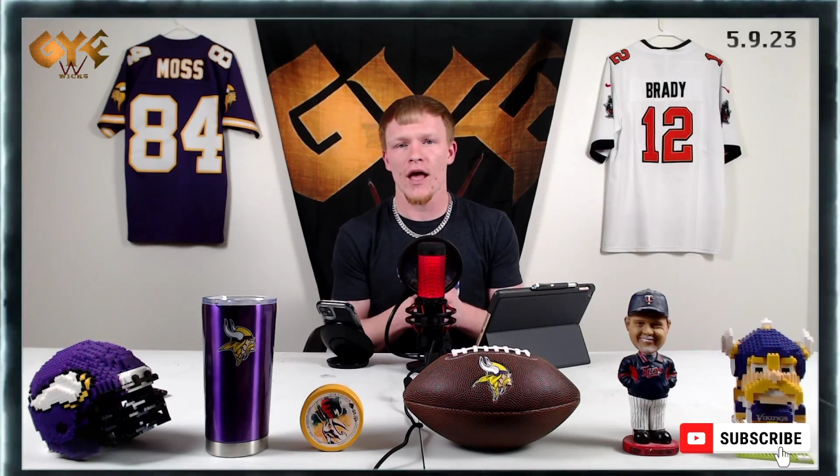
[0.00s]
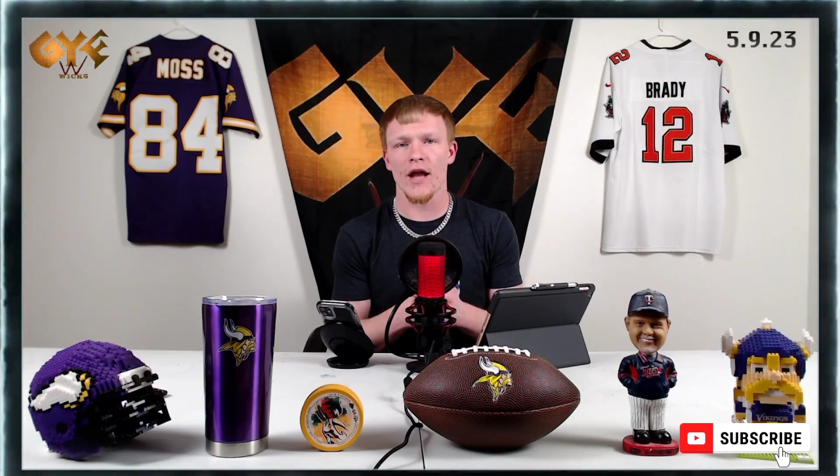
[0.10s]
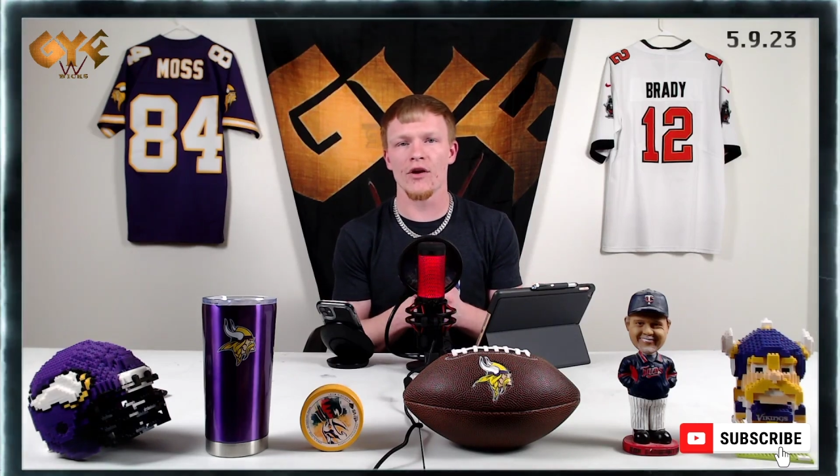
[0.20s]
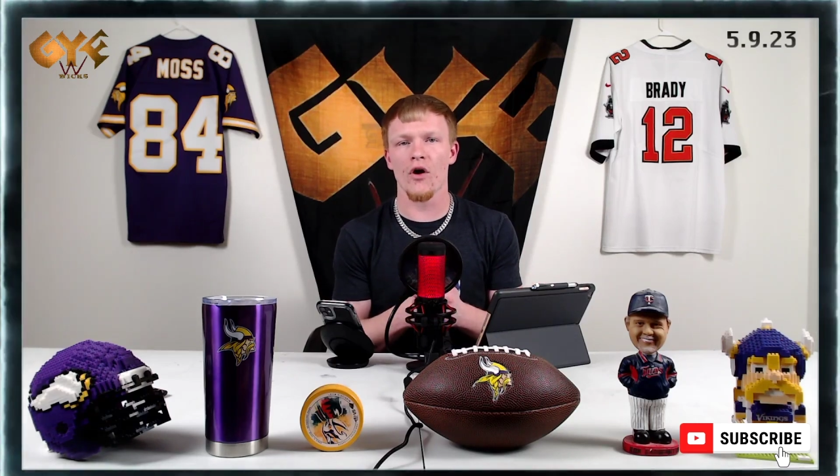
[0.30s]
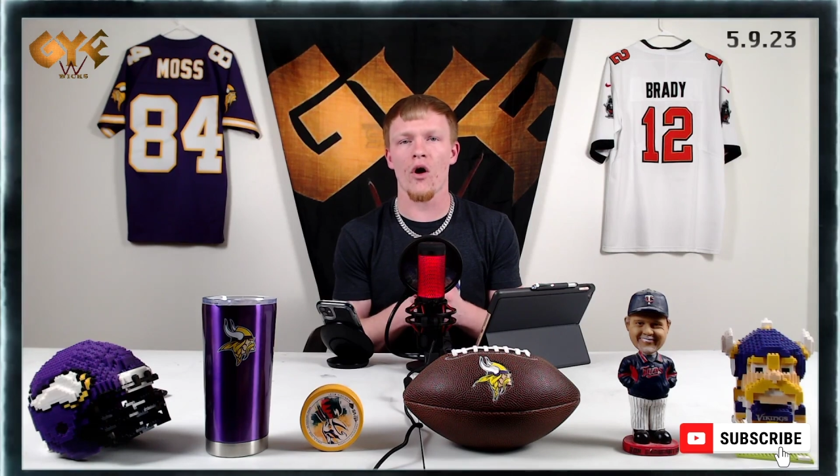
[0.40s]

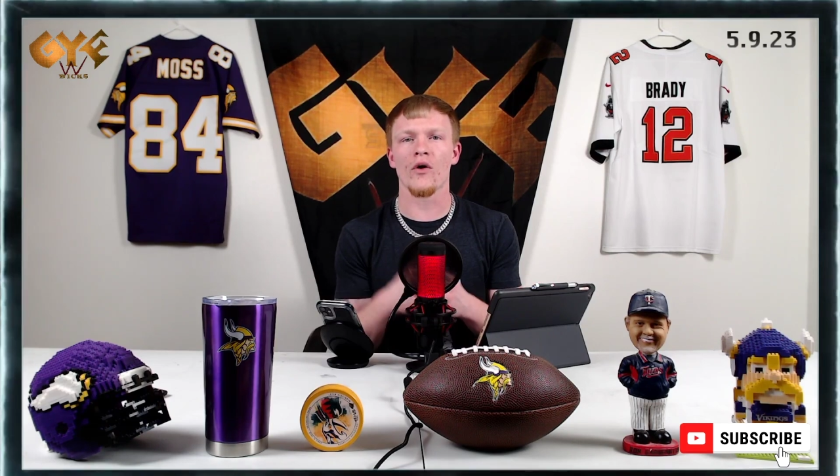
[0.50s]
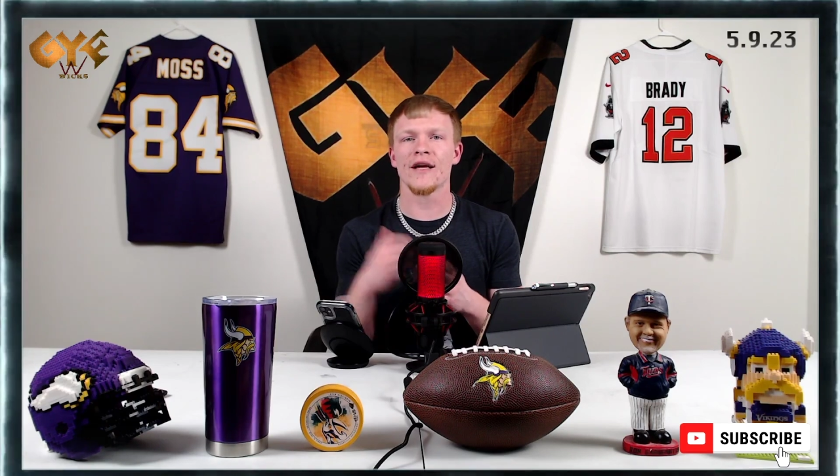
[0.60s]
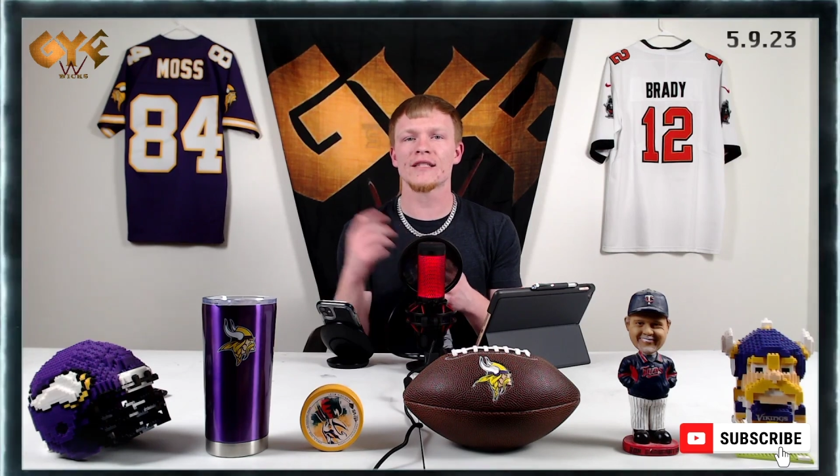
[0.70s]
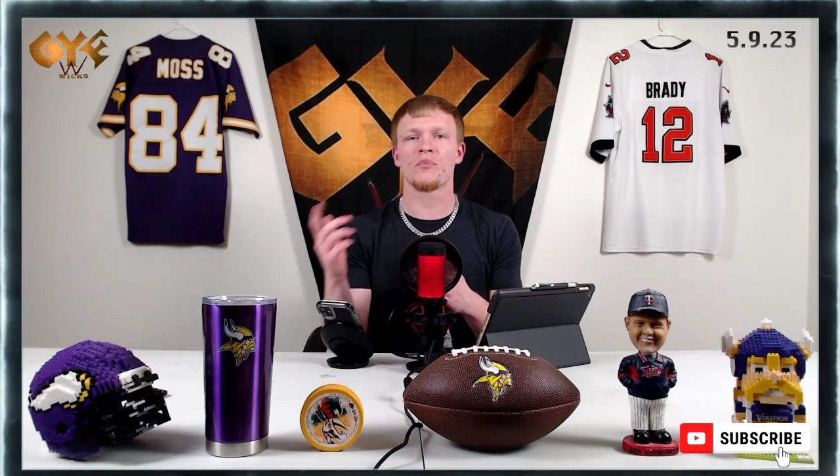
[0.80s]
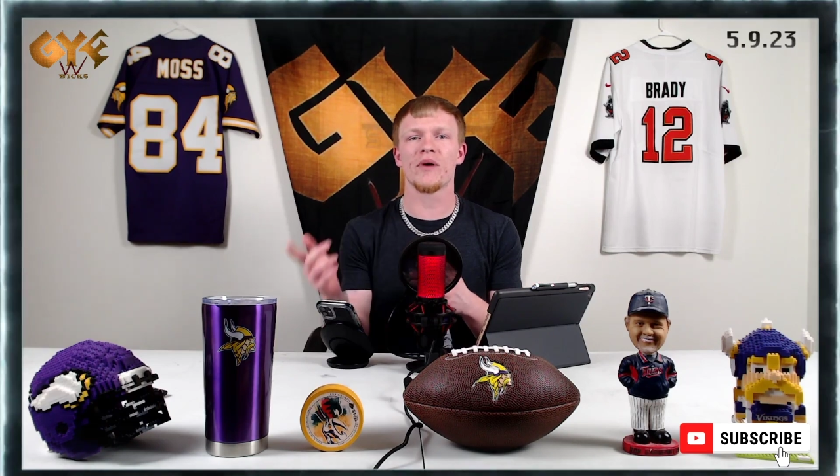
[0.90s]
and you know, oh,
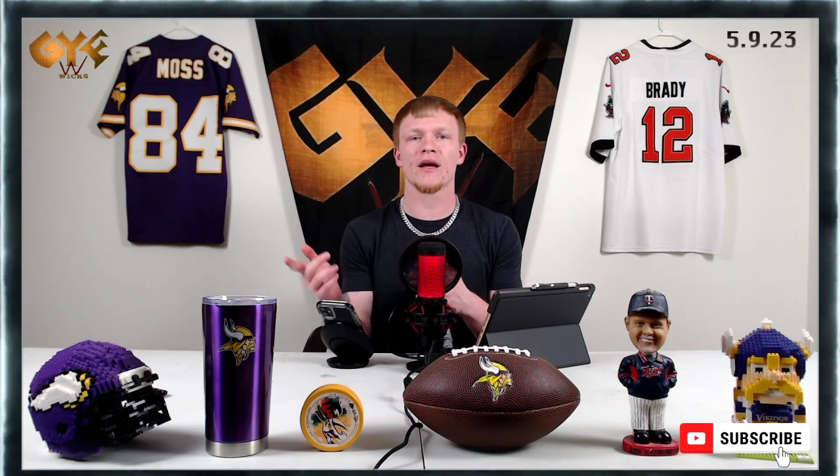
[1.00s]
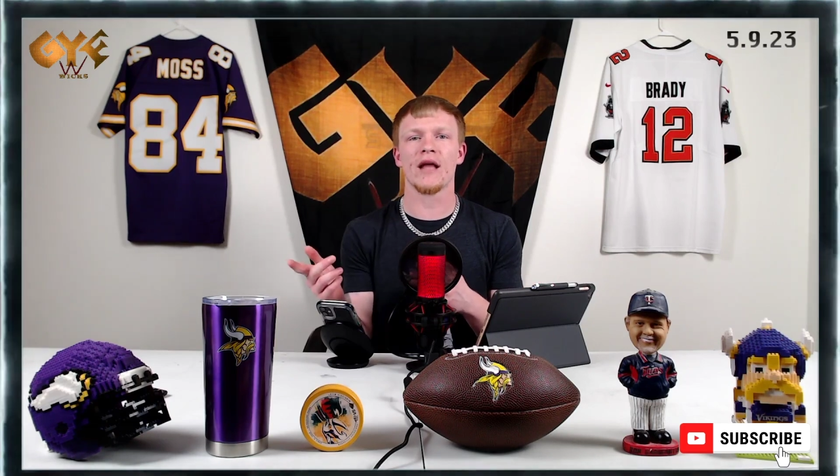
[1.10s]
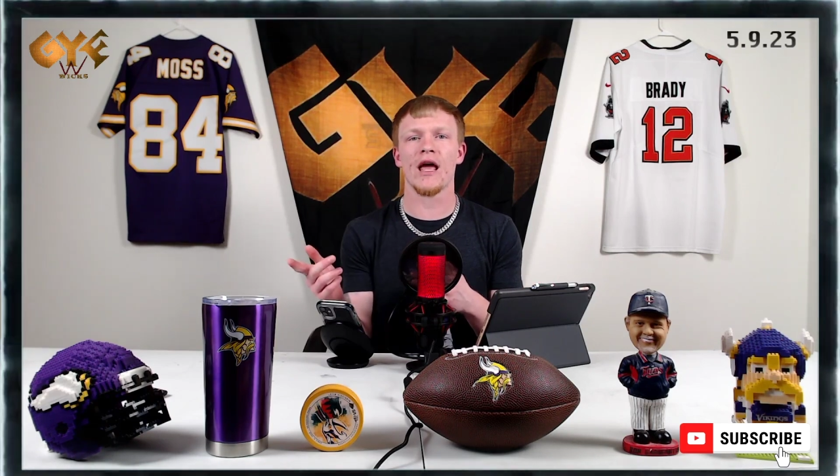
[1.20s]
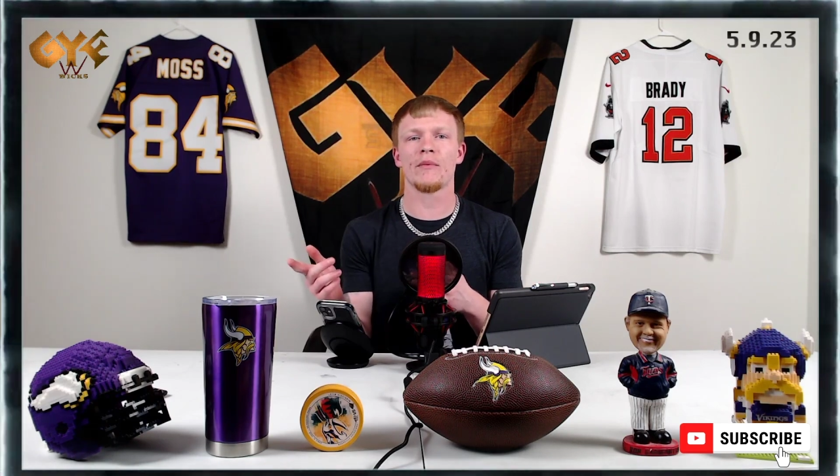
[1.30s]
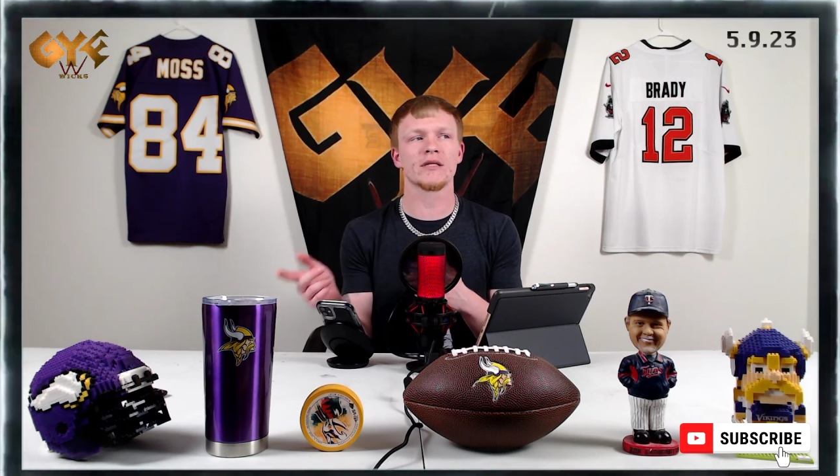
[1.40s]
he's a big
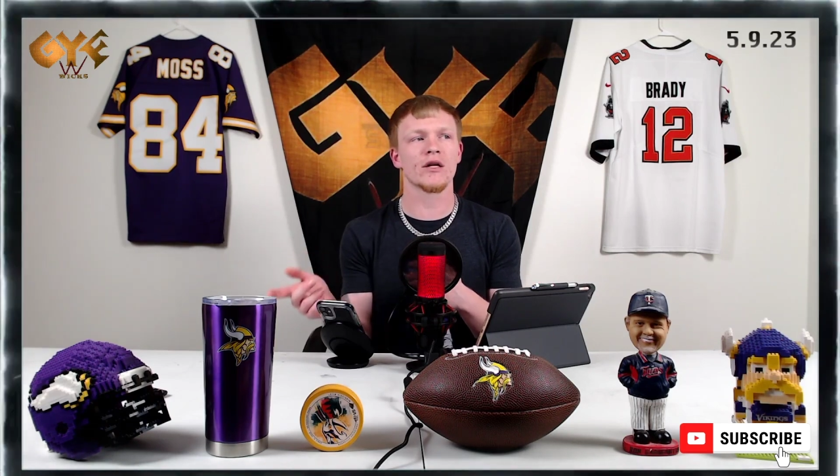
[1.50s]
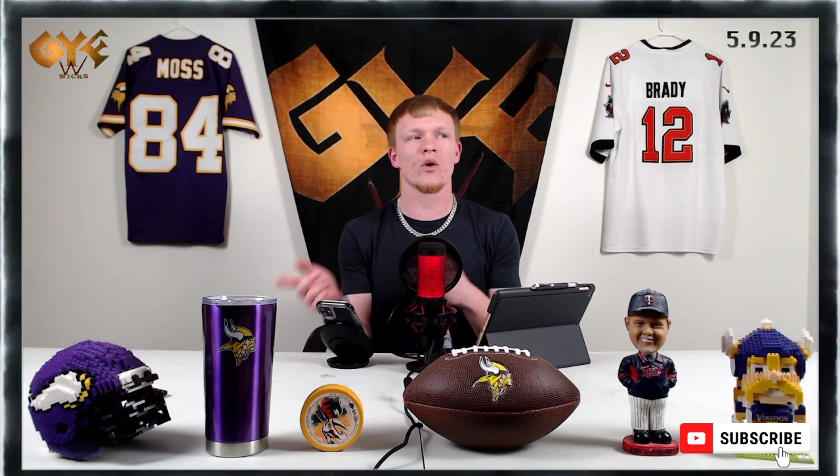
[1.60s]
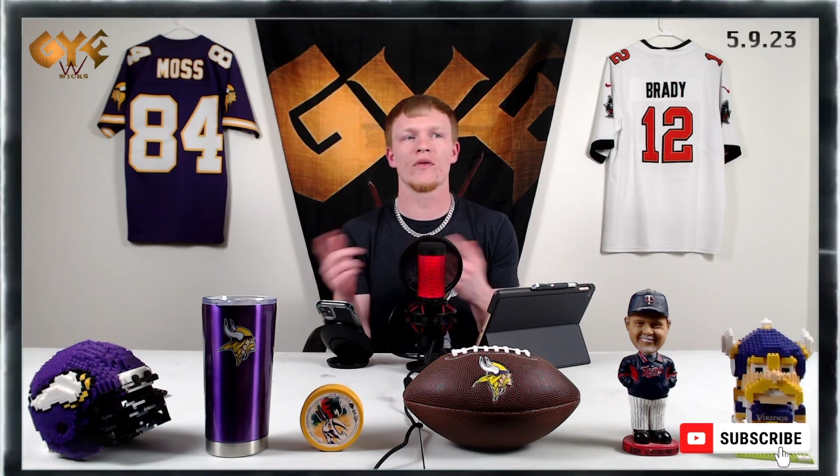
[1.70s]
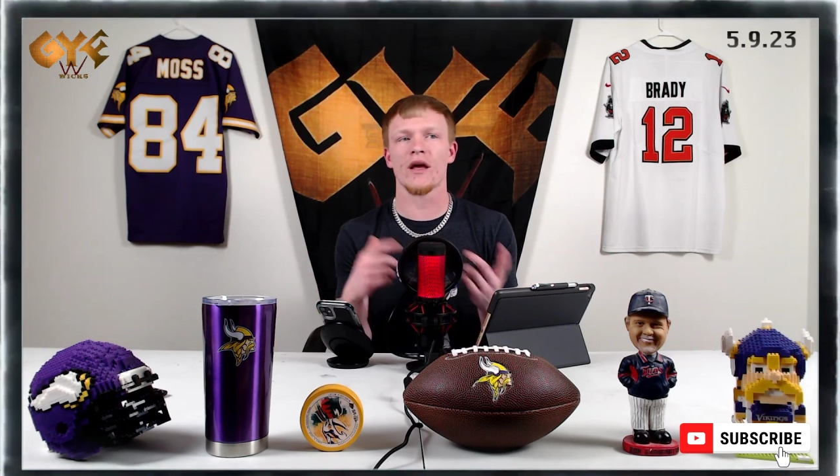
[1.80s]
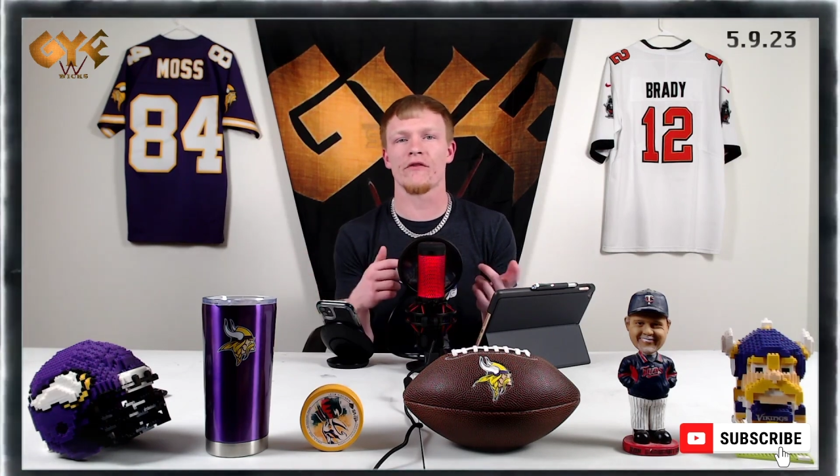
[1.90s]
name, he's going to
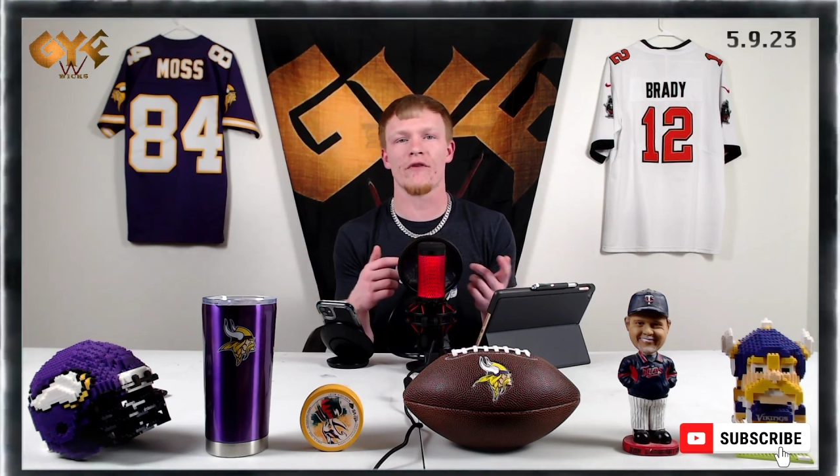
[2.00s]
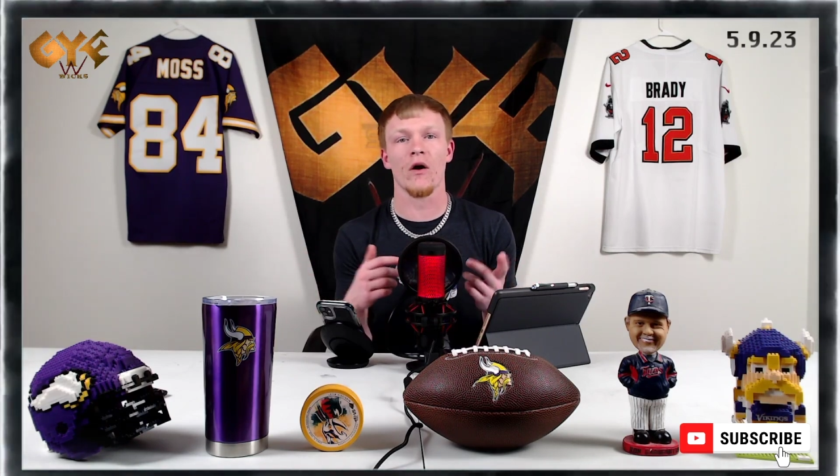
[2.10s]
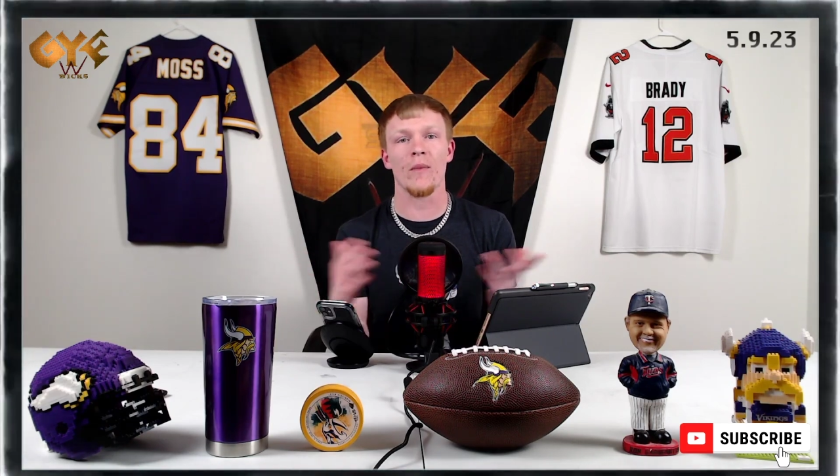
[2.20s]
go in the NFL,